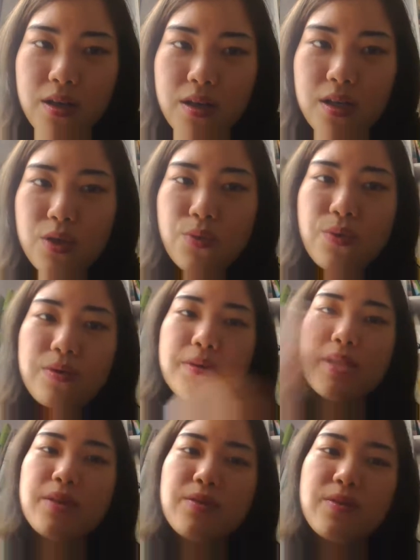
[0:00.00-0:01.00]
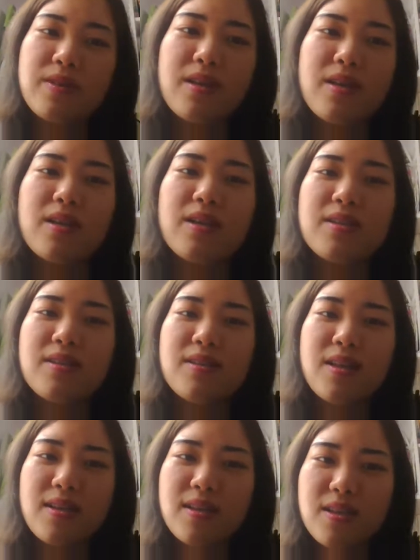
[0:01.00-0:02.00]
you will use the
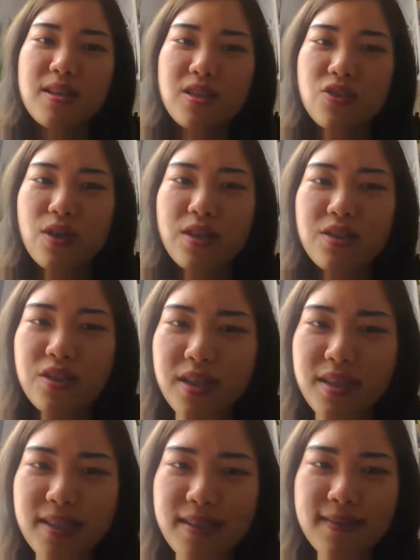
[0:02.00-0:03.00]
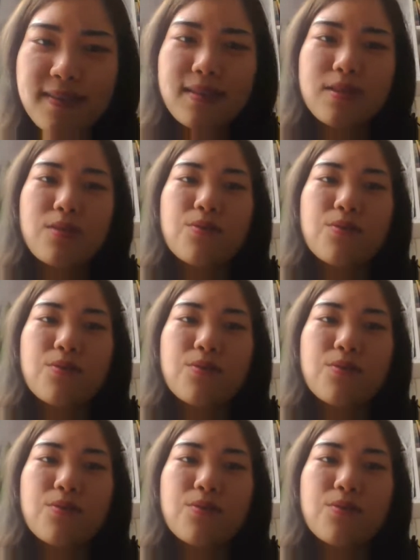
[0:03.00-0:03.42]
sentence structures,